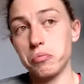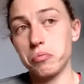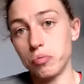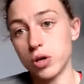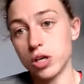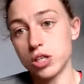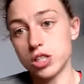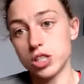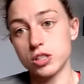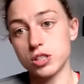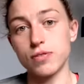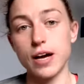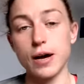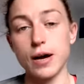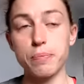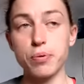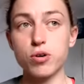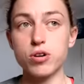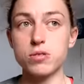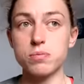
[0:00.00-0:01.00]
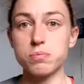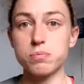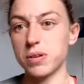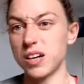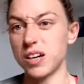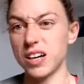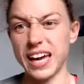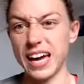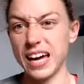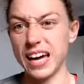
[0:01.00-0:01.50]
which is fair point.
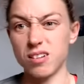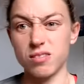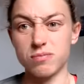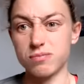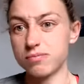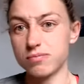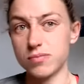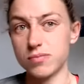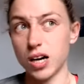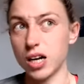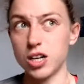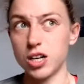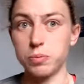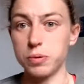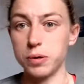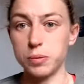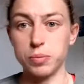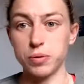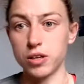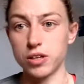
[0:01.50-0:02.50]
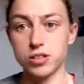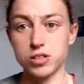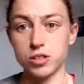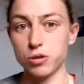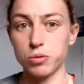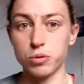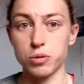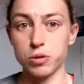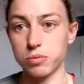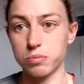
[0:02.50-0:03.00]
But again, I know people that do
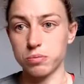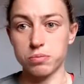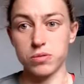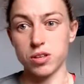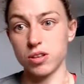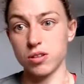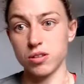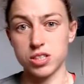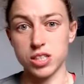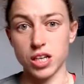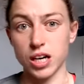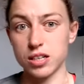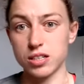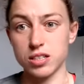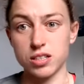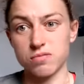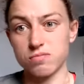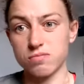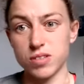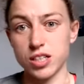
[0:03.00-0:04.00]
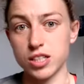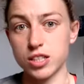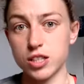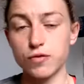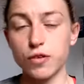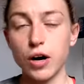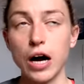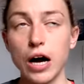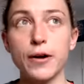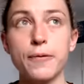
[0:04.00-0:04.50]
it with the other side and it's
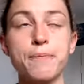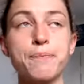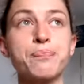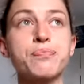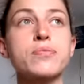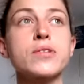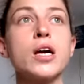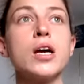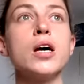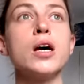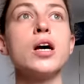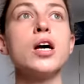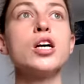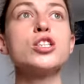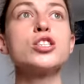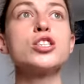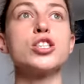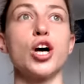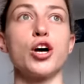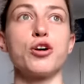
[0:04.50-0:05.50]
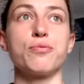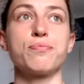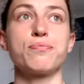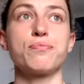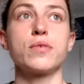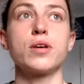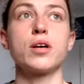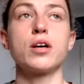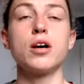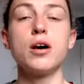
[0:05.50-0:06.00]
fine. So
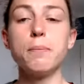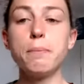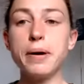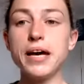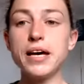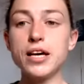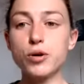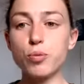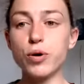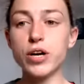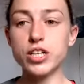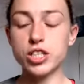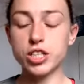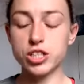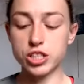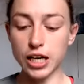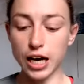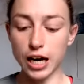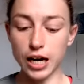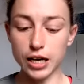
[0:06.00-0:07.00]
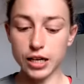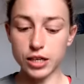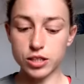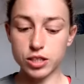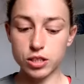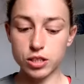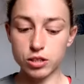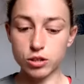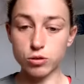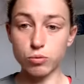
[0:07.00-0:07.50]
pick which side
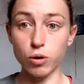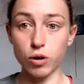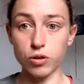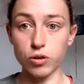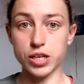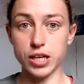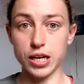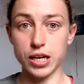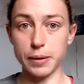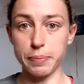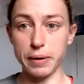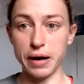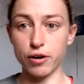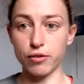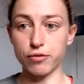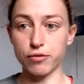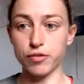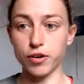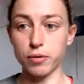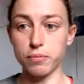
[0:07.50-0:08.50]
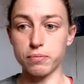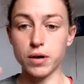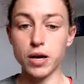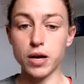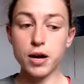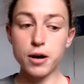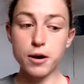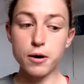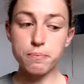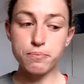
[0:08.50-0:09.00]
you want to clip out from.
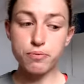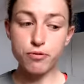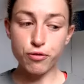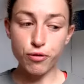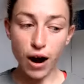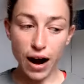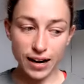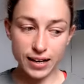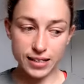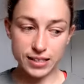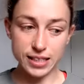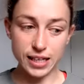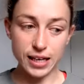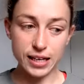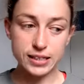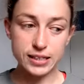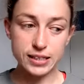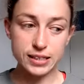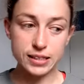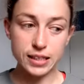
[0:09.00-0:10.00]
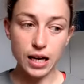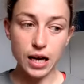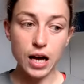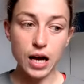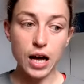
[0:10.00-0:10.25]
Practice